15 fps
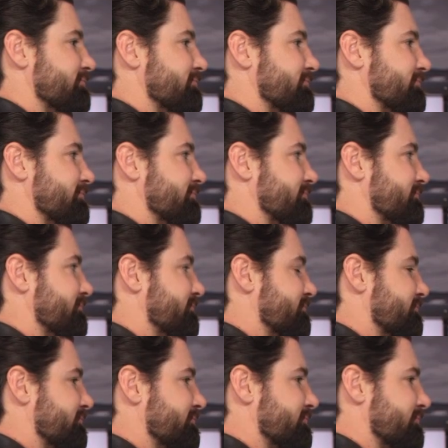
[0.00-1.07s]

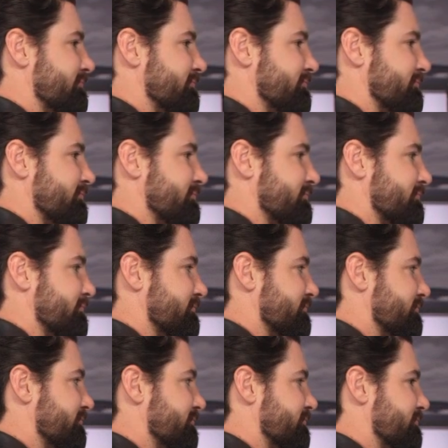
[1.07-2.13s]

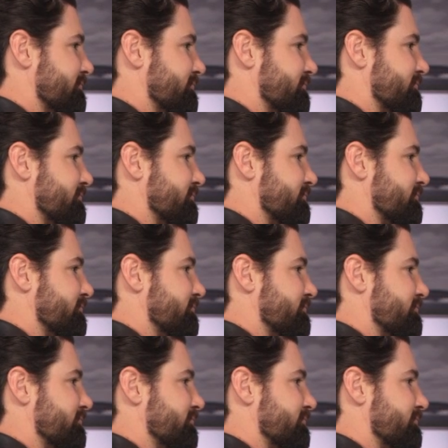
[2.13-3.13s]
[no speech]